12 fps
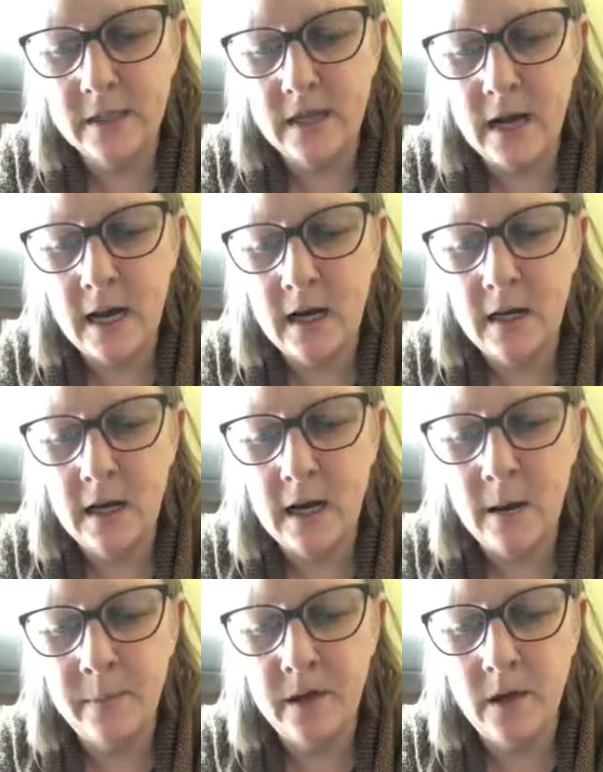side that
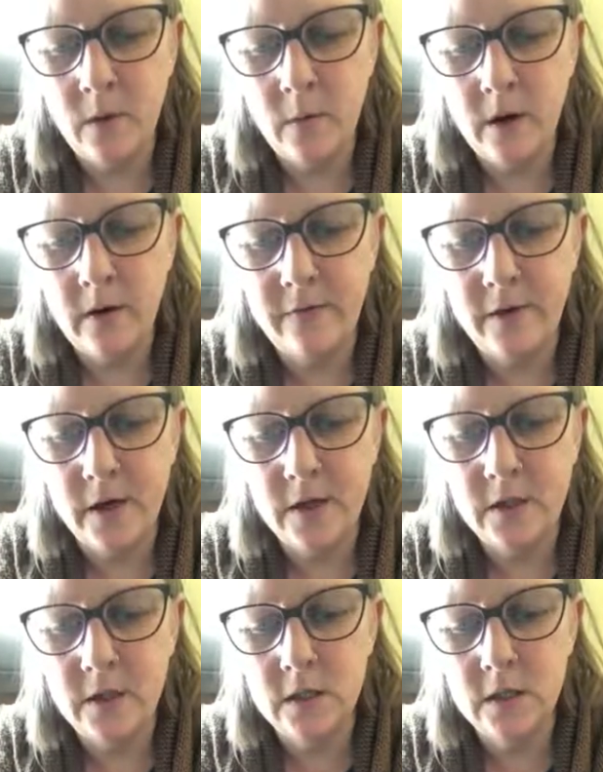I'm gonna work
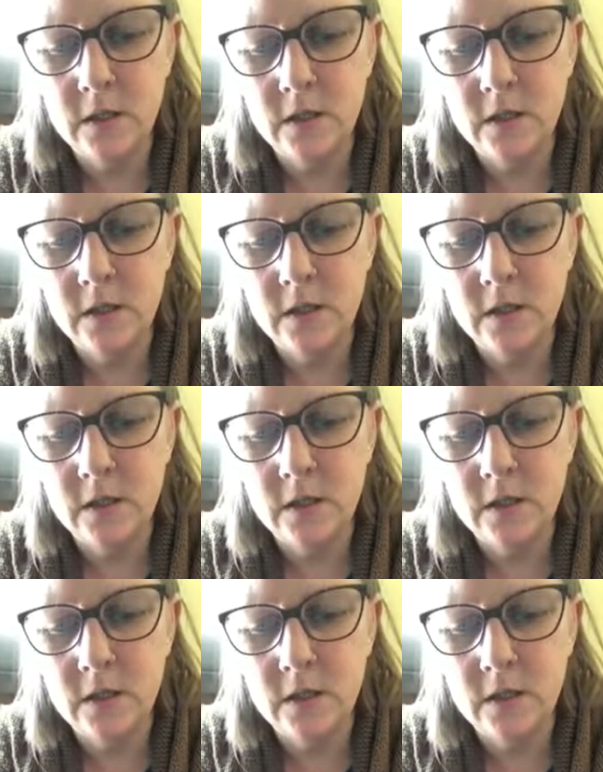first,